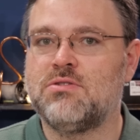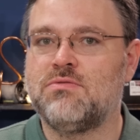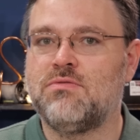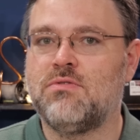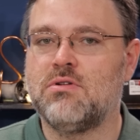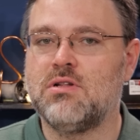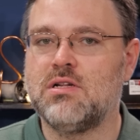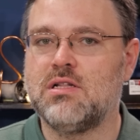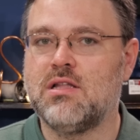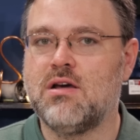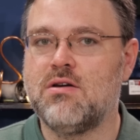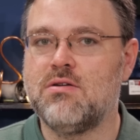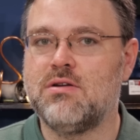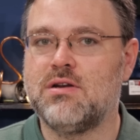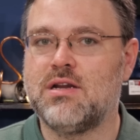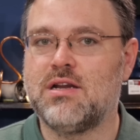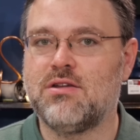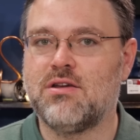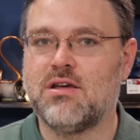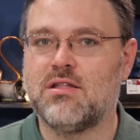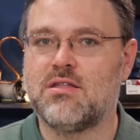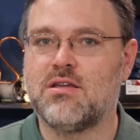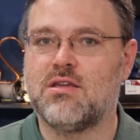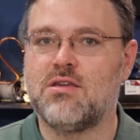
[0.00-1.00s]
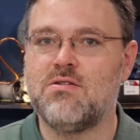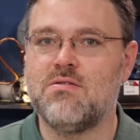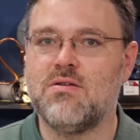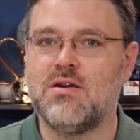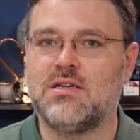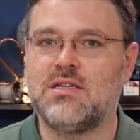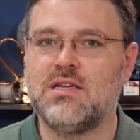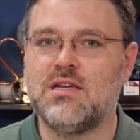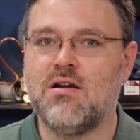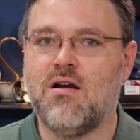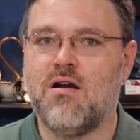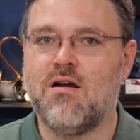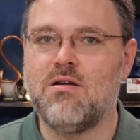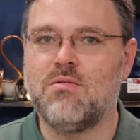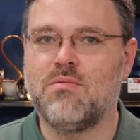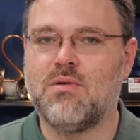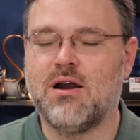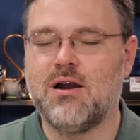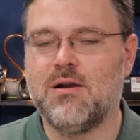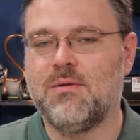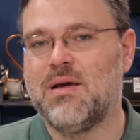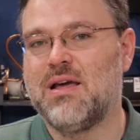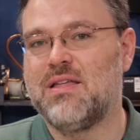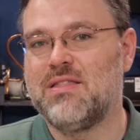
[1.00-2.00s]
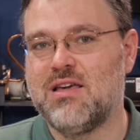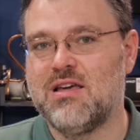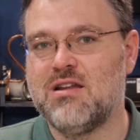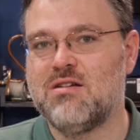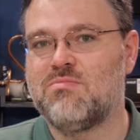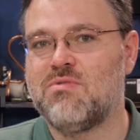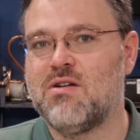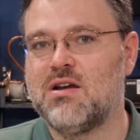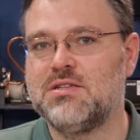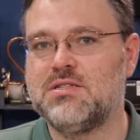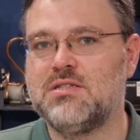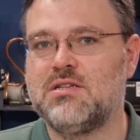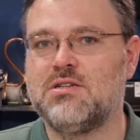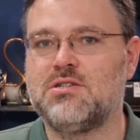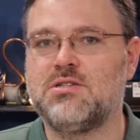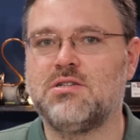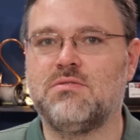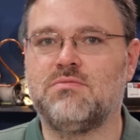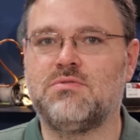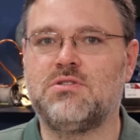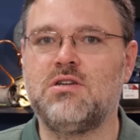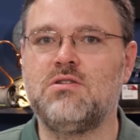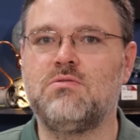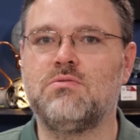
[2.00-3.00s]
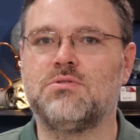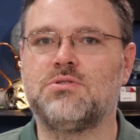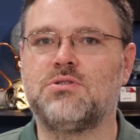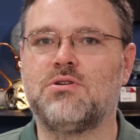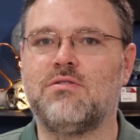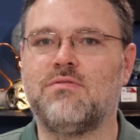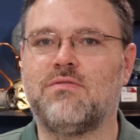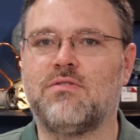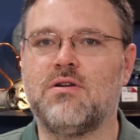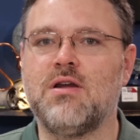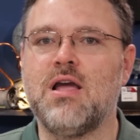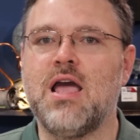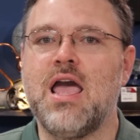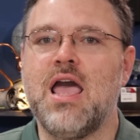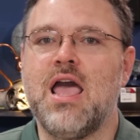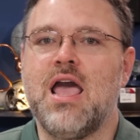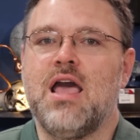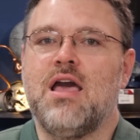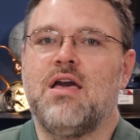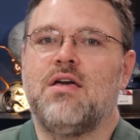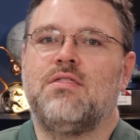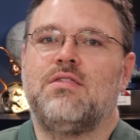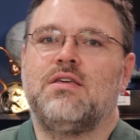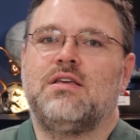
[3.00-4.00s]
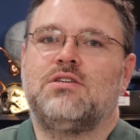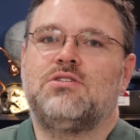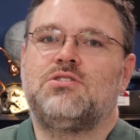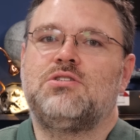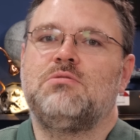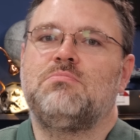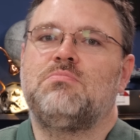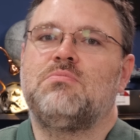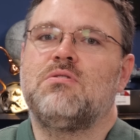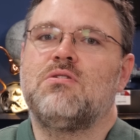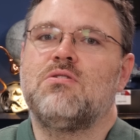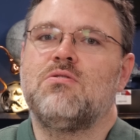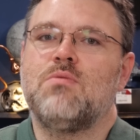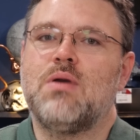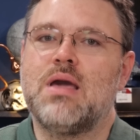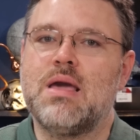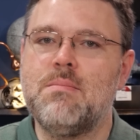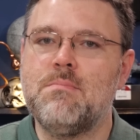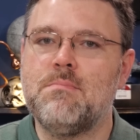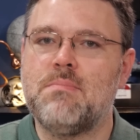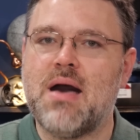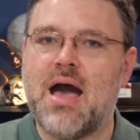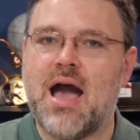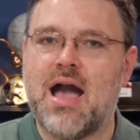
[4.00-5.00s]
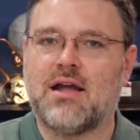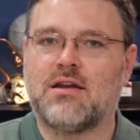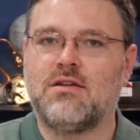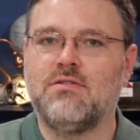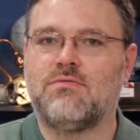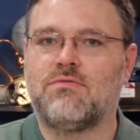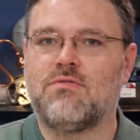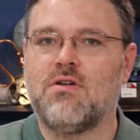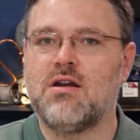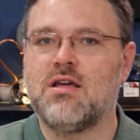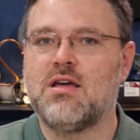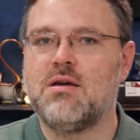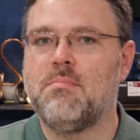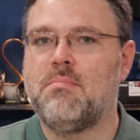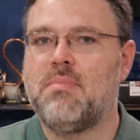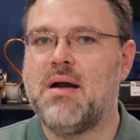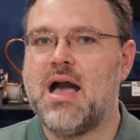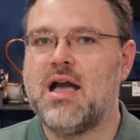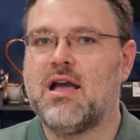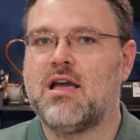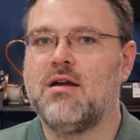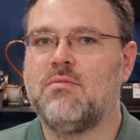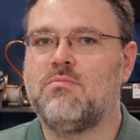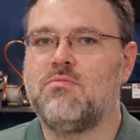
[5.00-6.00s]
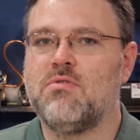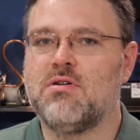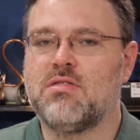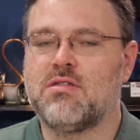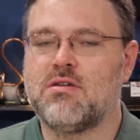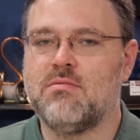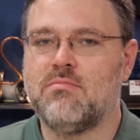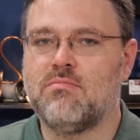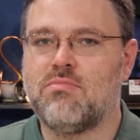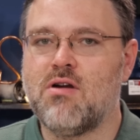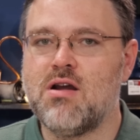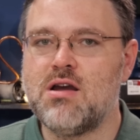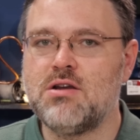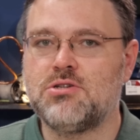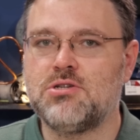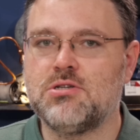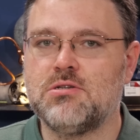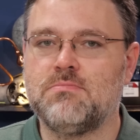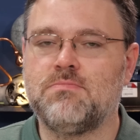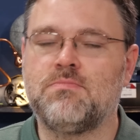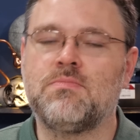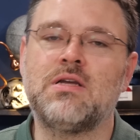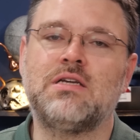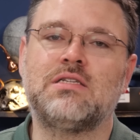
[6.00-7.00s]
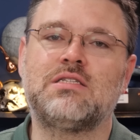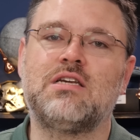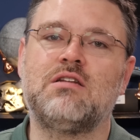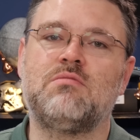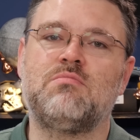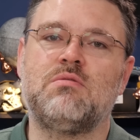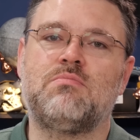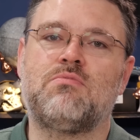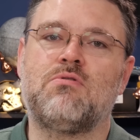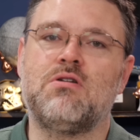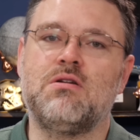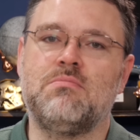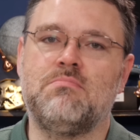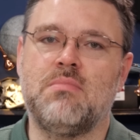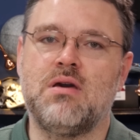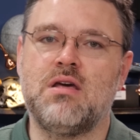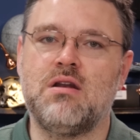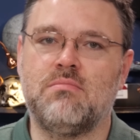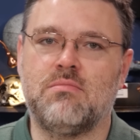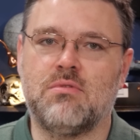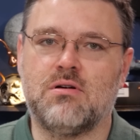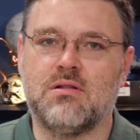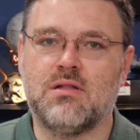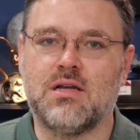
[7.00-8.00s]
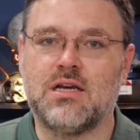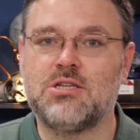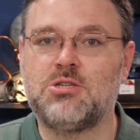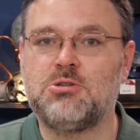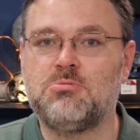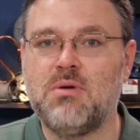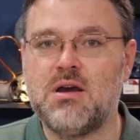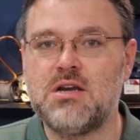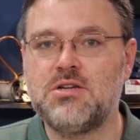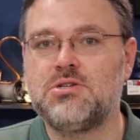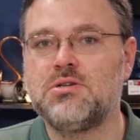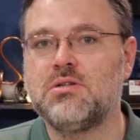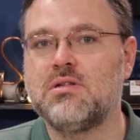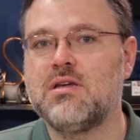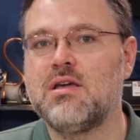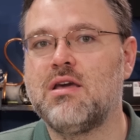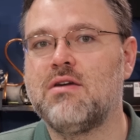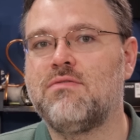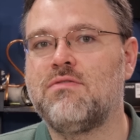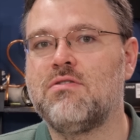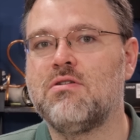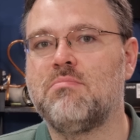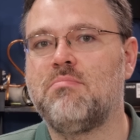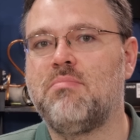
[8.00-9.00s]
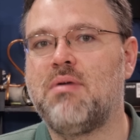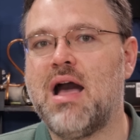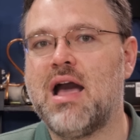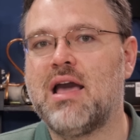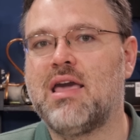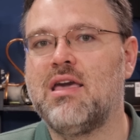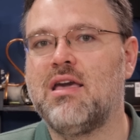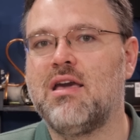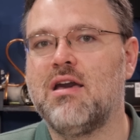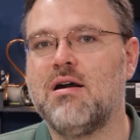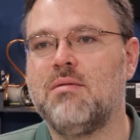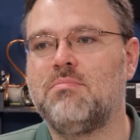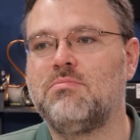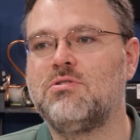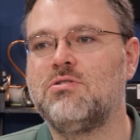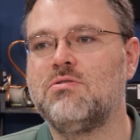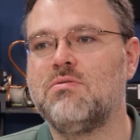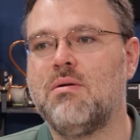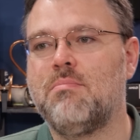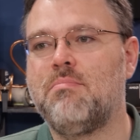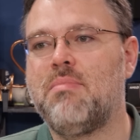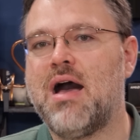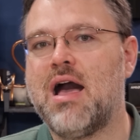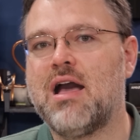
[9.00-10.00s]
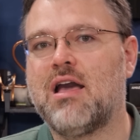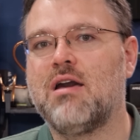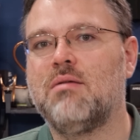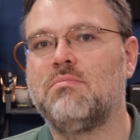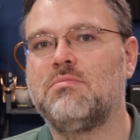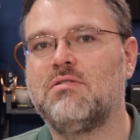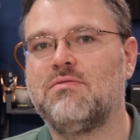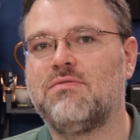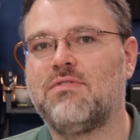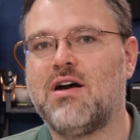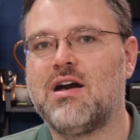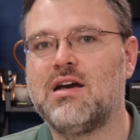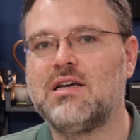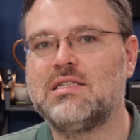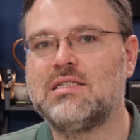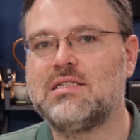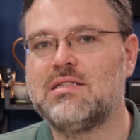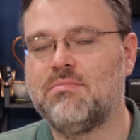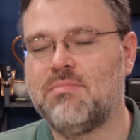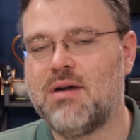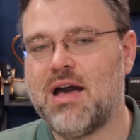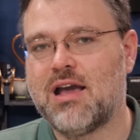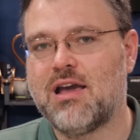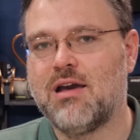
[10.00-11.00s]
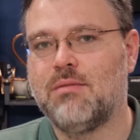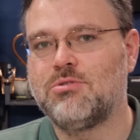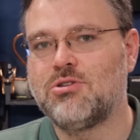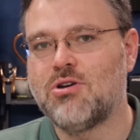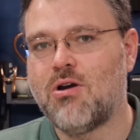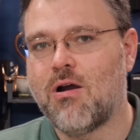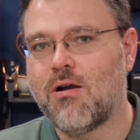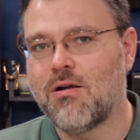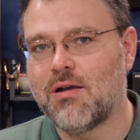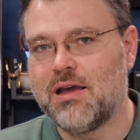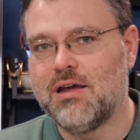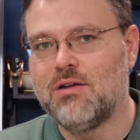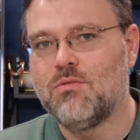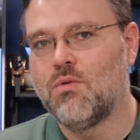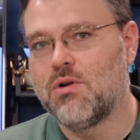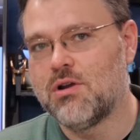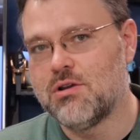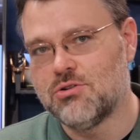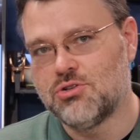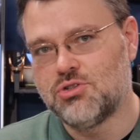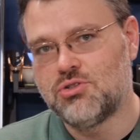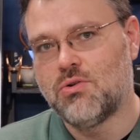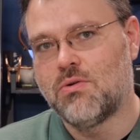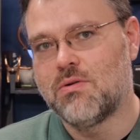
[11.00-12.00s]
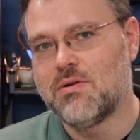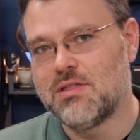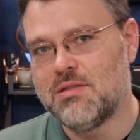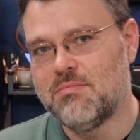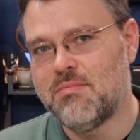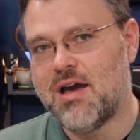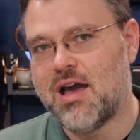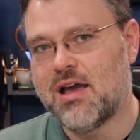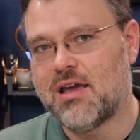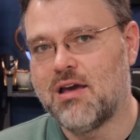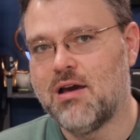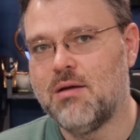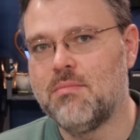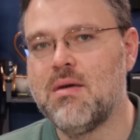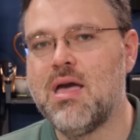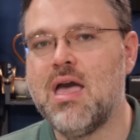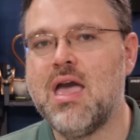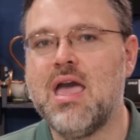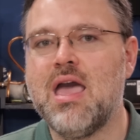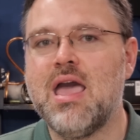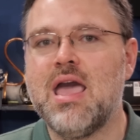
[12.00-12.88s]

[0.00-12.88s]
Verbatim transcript: is fully loaded, and you get the QAT hardware and the enterprise edition of SQL Server, the CPU impact of running a backup with compression is going to be pretty minimal, especially if you're backing up to a backup device, the backup target where you're storing the backup